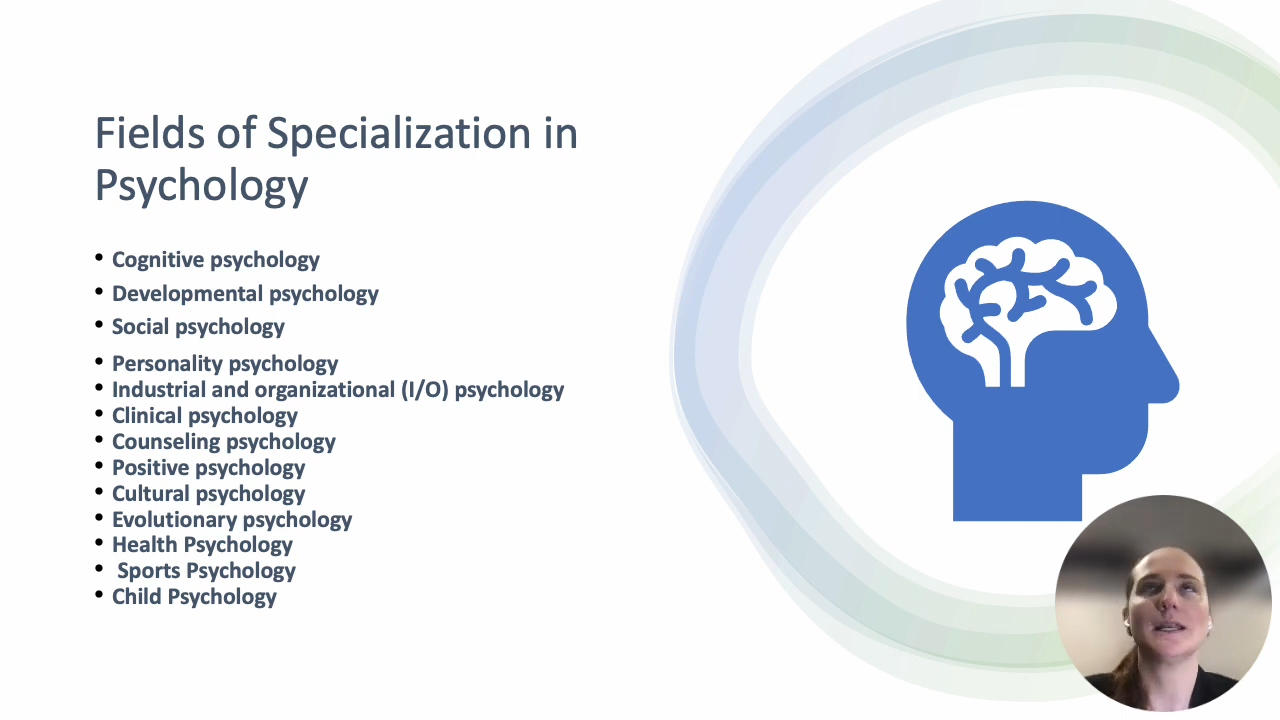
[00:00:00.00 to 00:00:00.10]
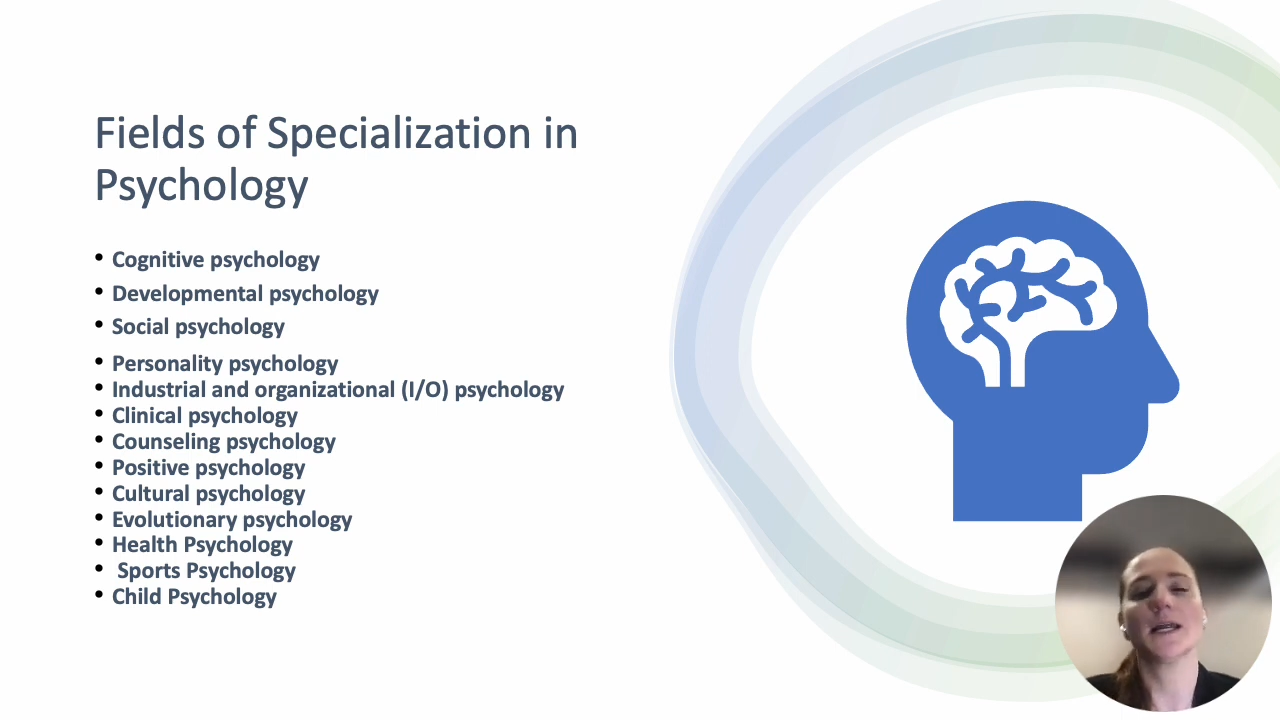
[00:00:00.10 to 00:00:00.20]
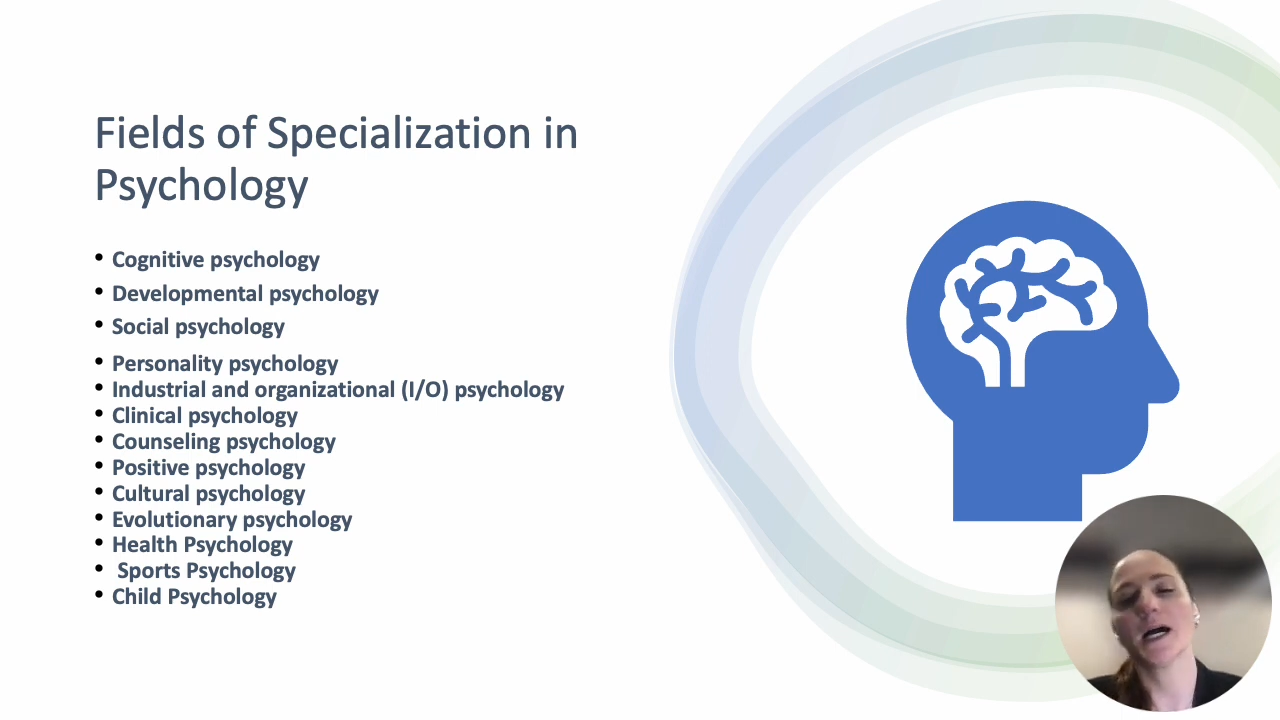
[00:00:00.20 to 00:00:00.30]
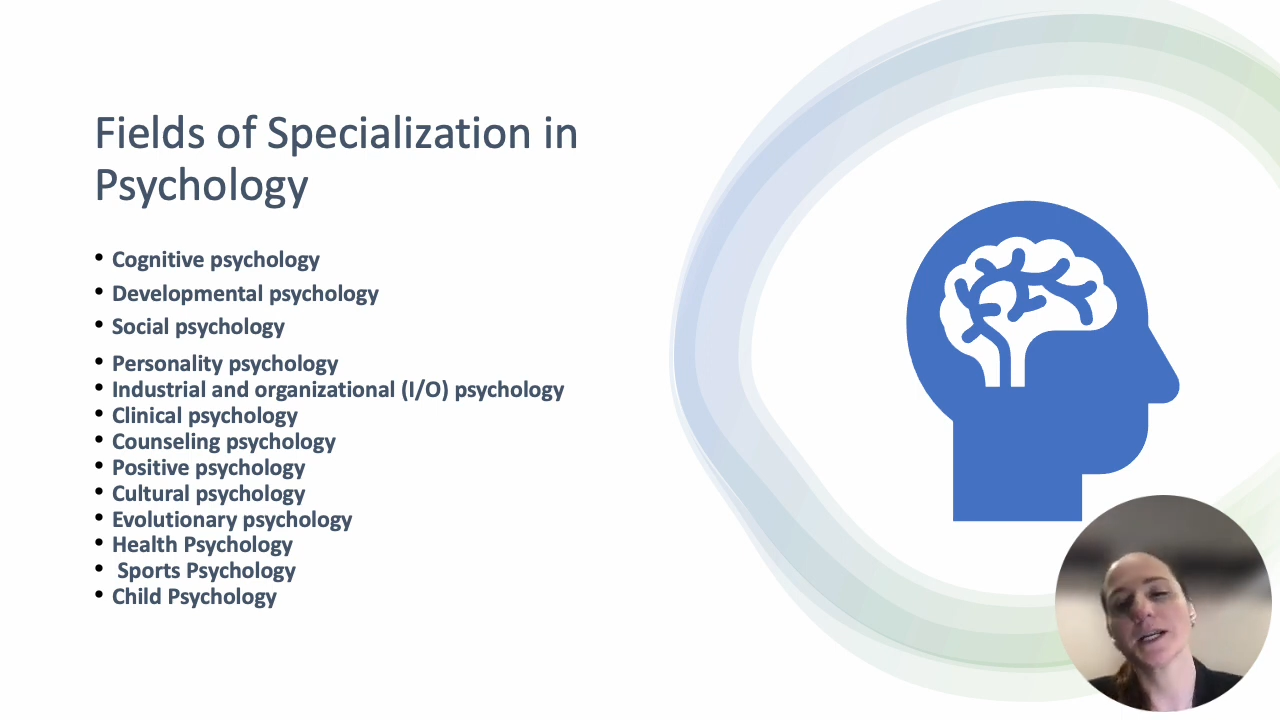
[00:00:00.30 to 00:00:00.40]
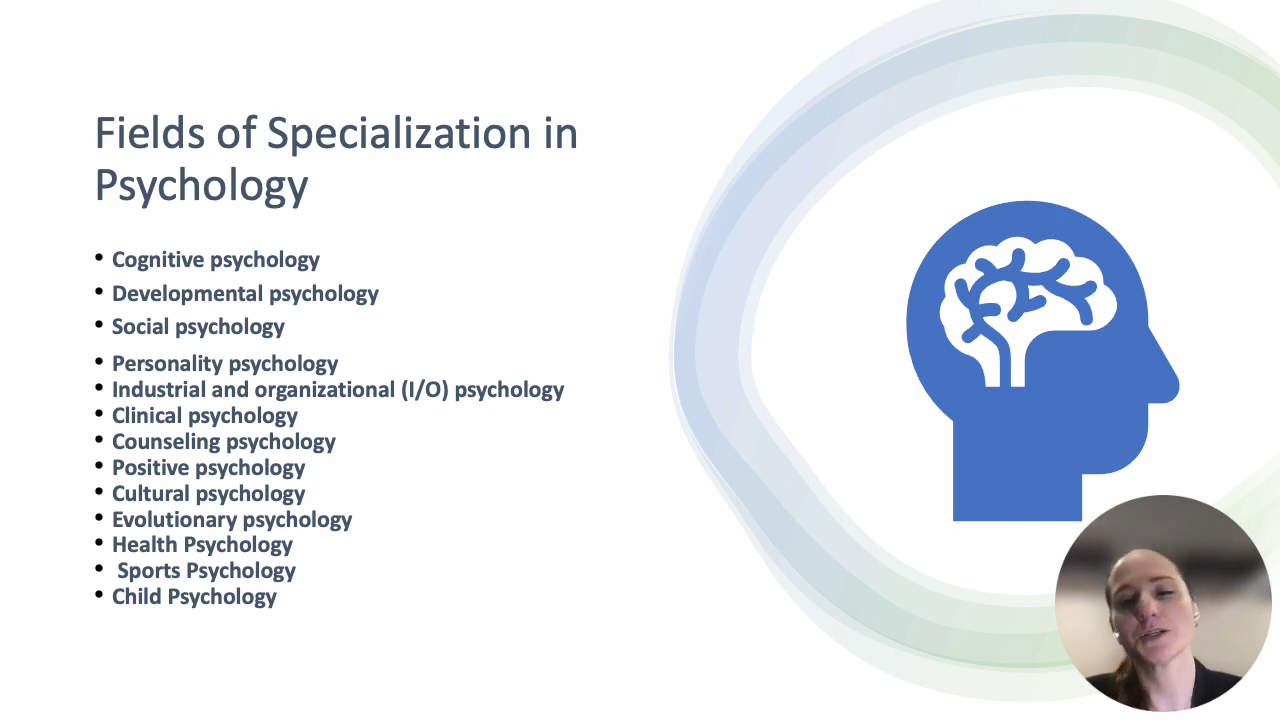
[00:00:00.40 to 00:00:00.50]

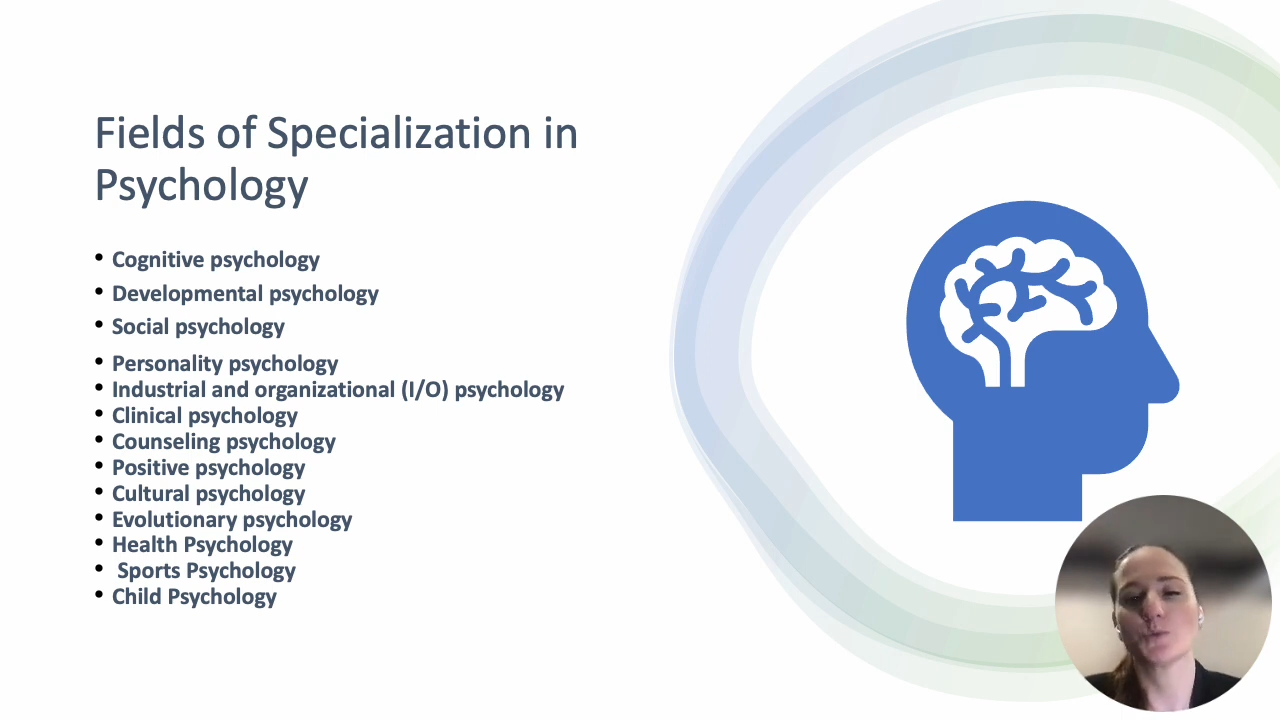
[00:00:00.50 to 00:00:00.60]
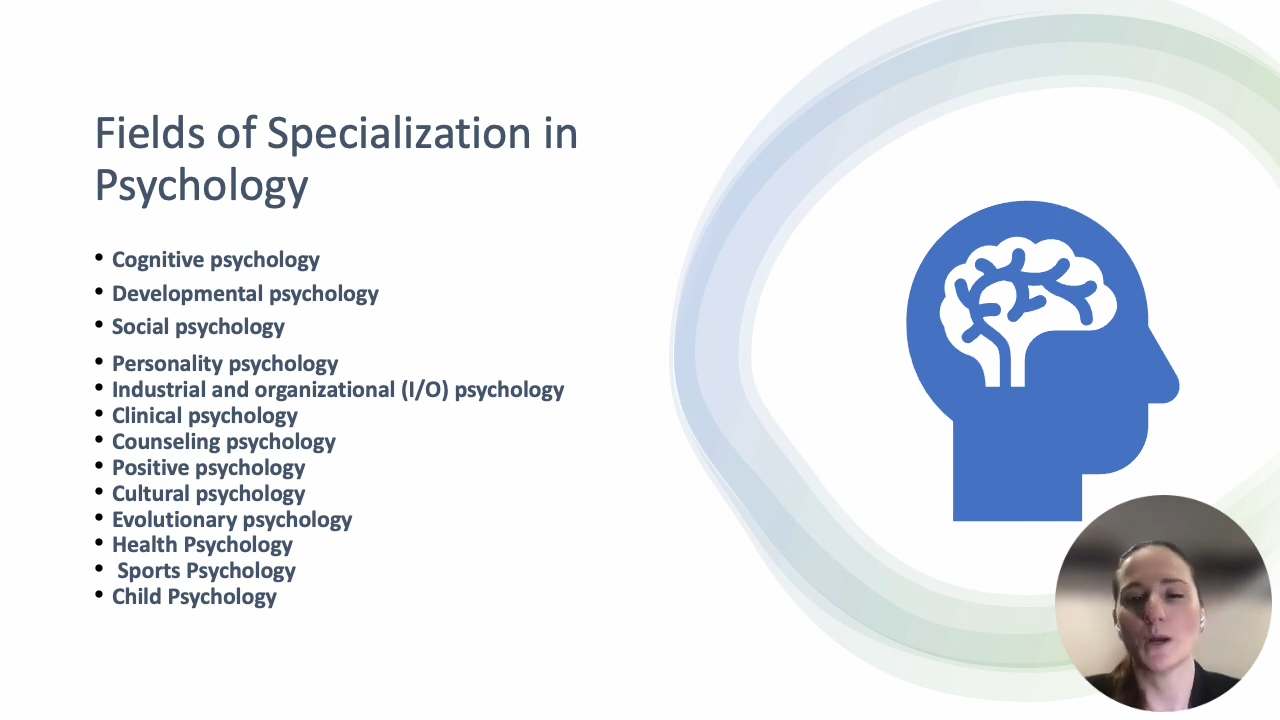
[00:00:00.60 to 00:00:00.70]
not as